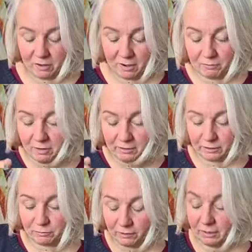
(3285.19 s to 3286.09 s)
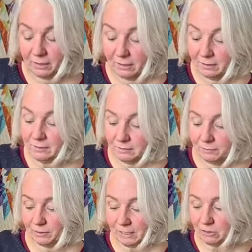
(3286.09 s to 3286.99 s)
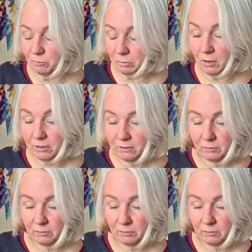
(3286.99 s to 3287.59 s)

I've got a different colour for each block,